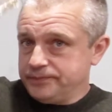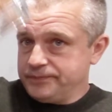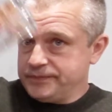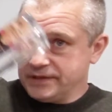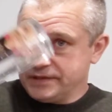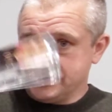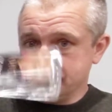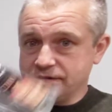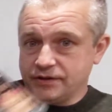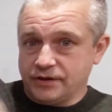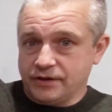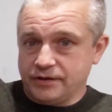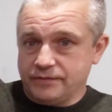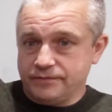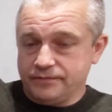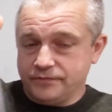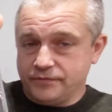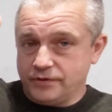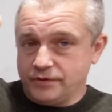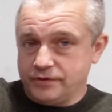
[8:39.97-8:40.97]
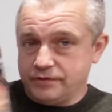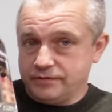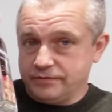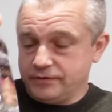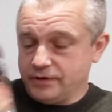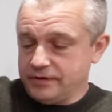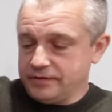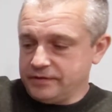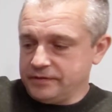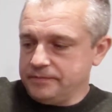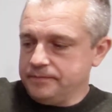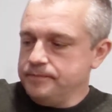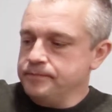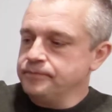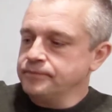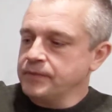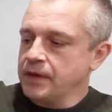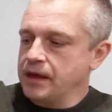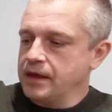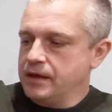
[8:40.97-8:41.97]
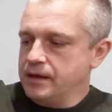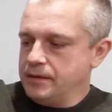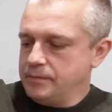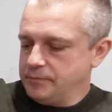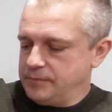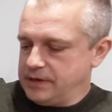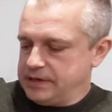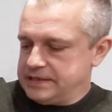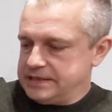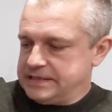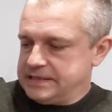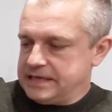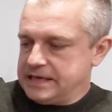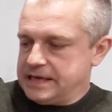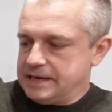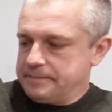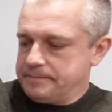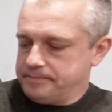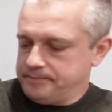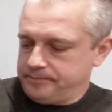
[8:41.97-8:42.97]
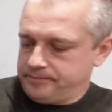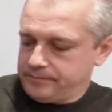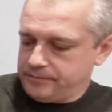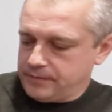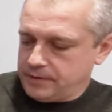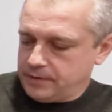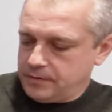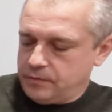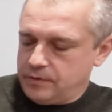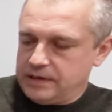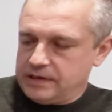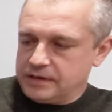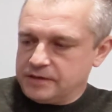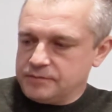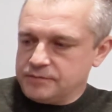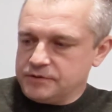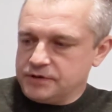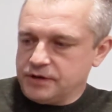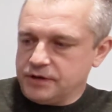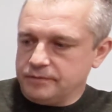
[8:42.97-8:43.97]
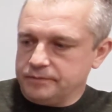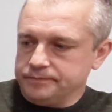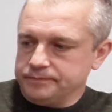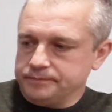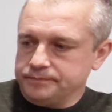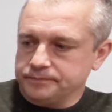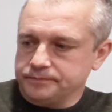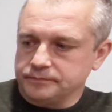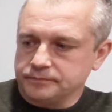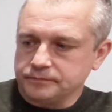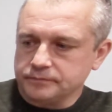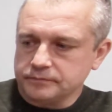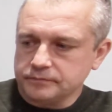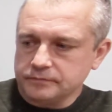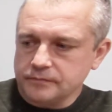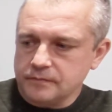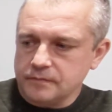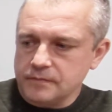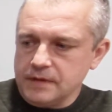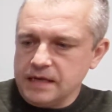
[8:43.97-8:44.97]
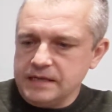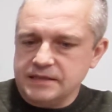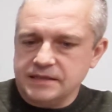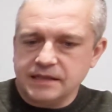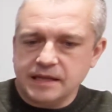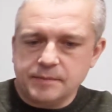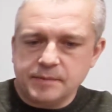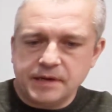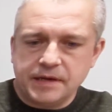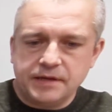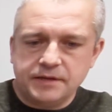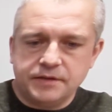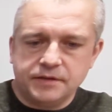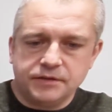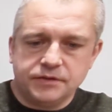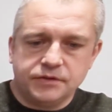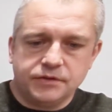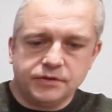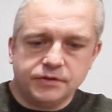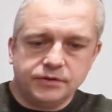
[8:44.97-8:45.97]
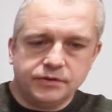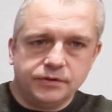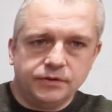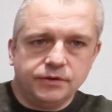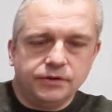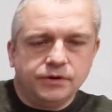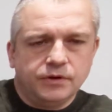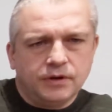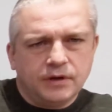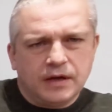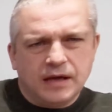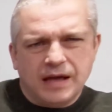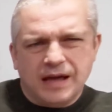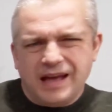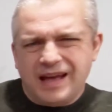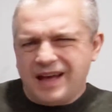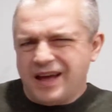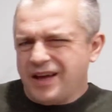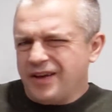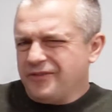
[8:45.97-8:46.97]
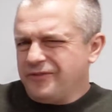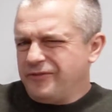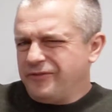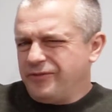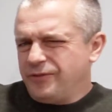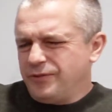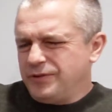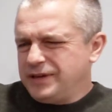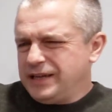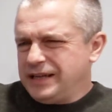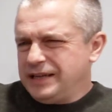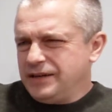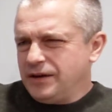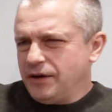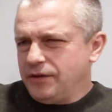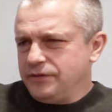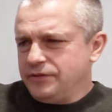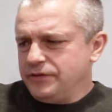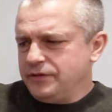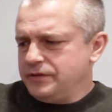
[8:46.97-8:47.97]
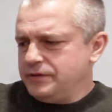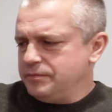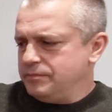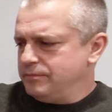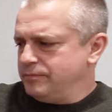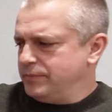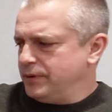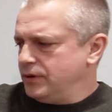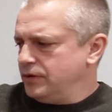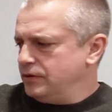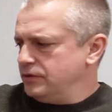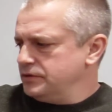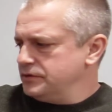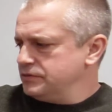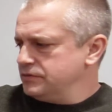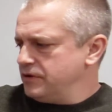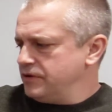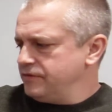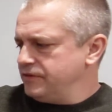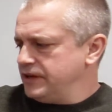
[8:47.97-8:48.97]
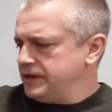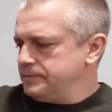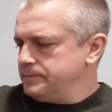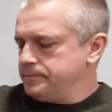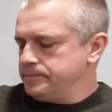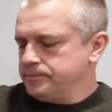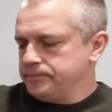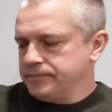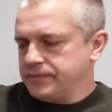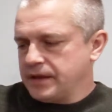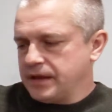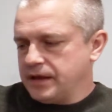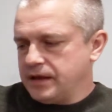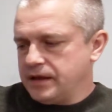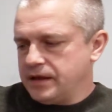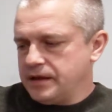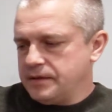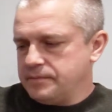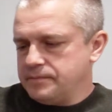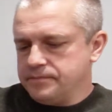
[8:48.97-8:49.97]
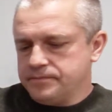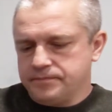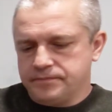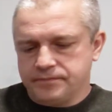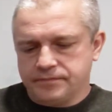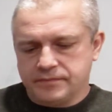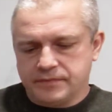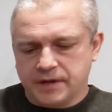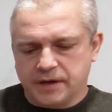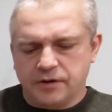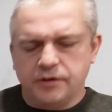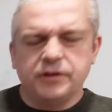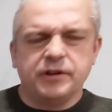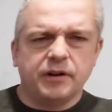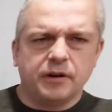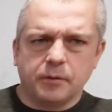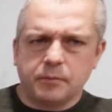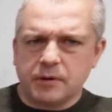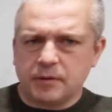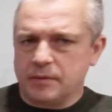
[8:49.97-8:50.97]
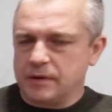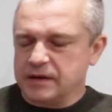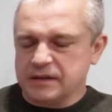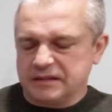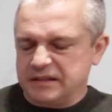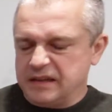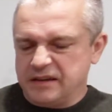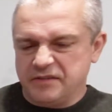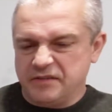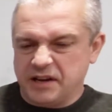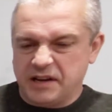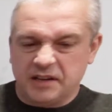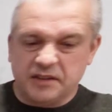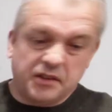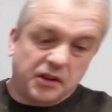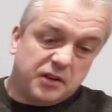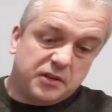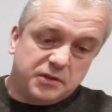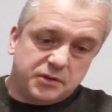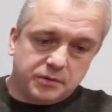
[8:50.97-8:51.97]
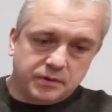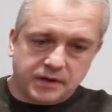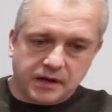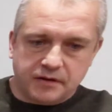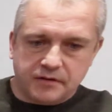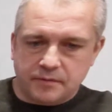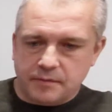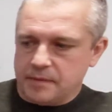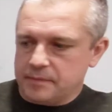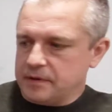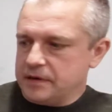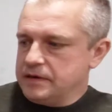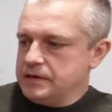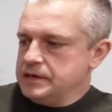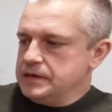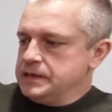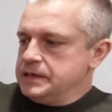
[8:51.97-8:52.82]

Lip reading: This is now worth nothing. But when it comes out, it's limited to 1,400 bottles roughly. I heard the number, but I didn't write it down, so I can't remember.